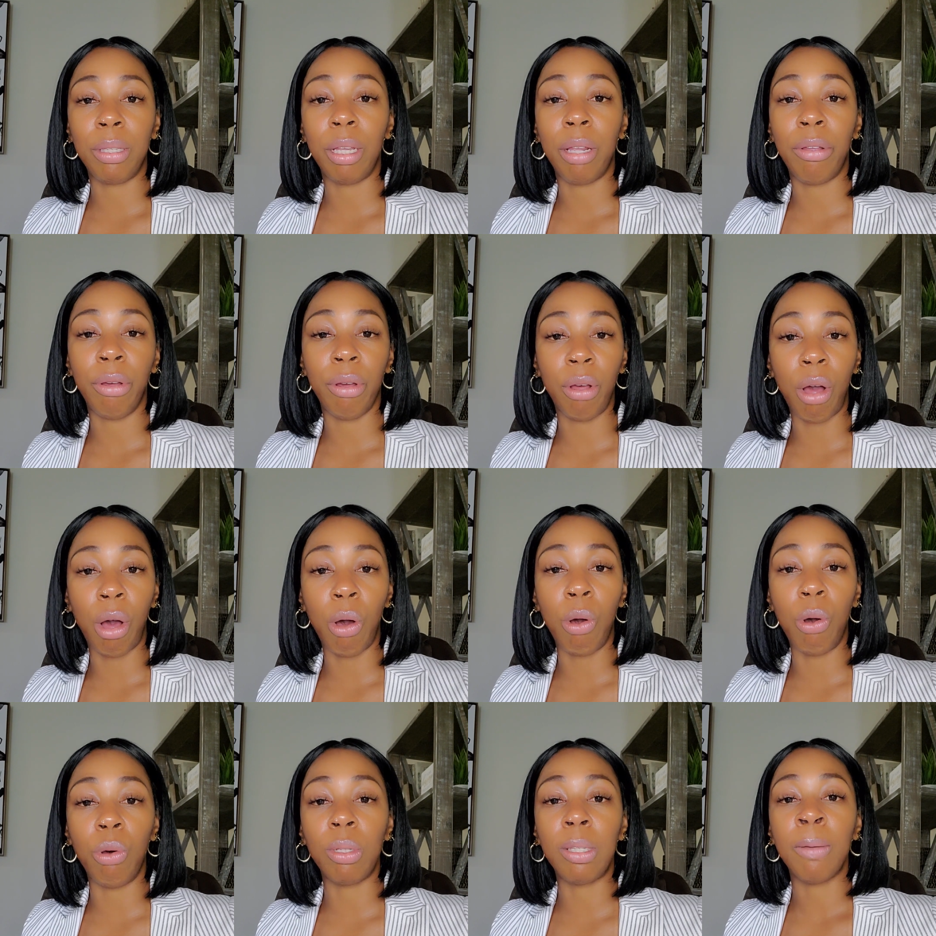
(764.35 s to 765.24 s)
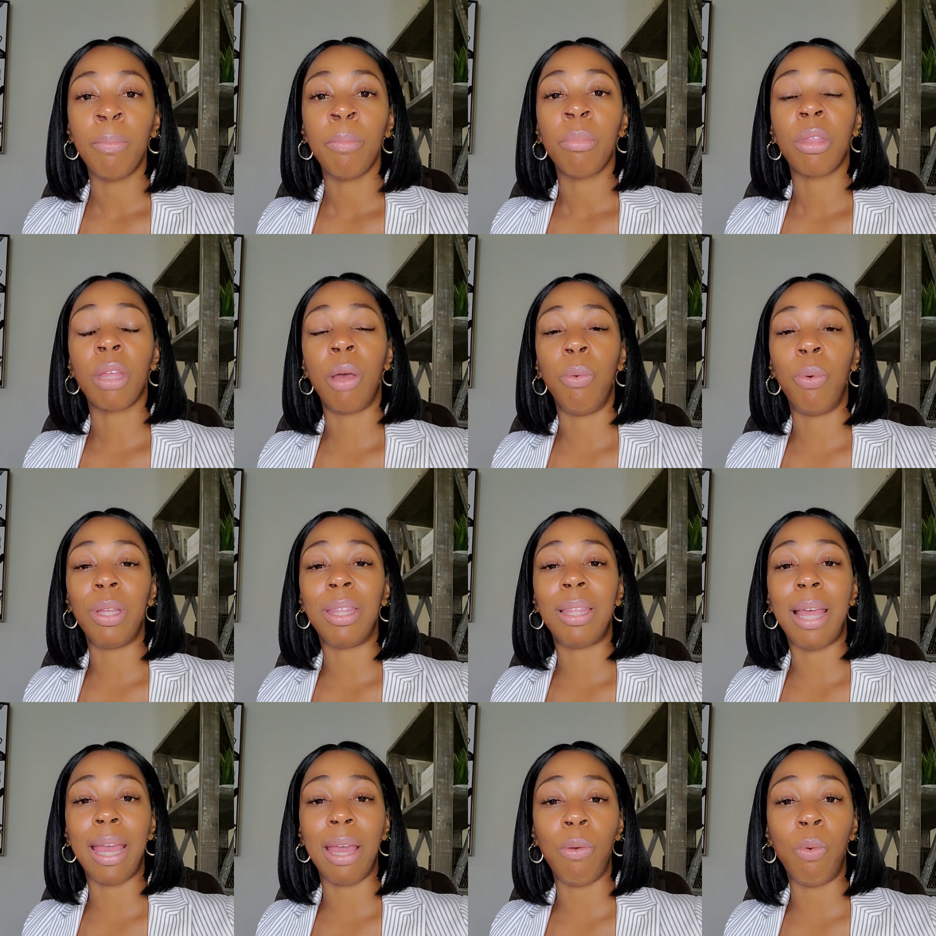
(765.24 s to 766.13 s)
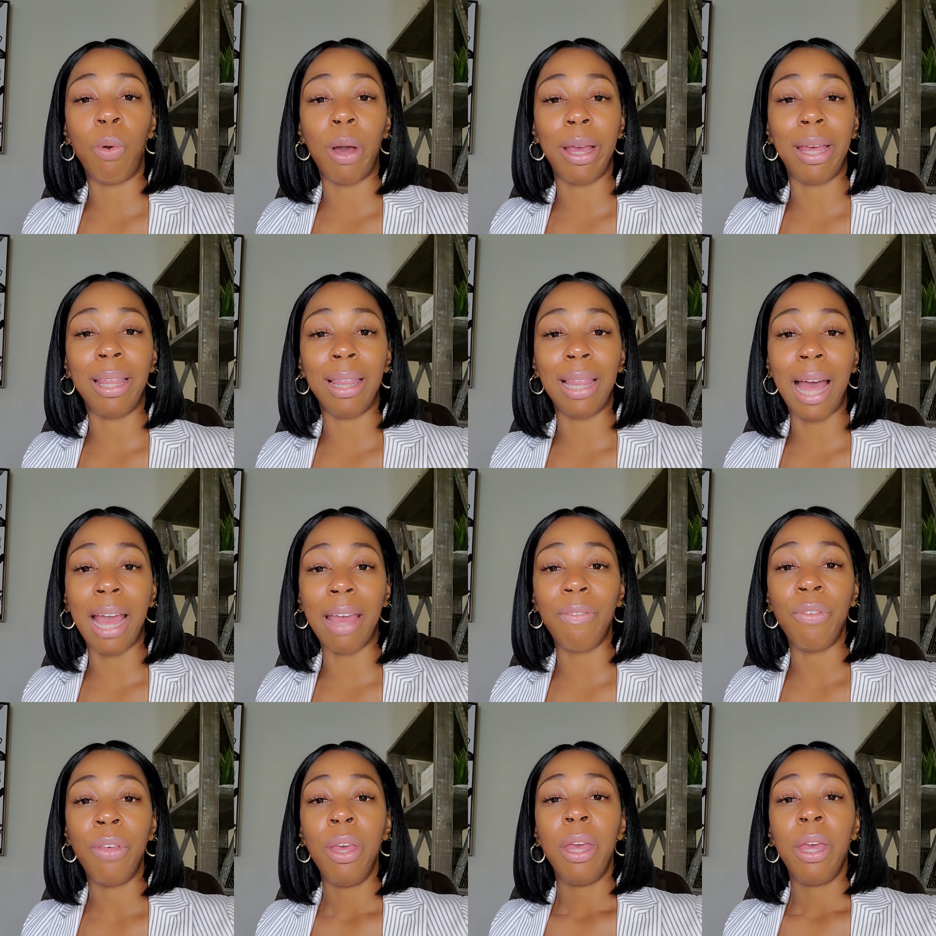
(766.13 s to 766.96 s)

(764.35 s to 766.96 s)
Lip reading: to their goals, and what they want in life.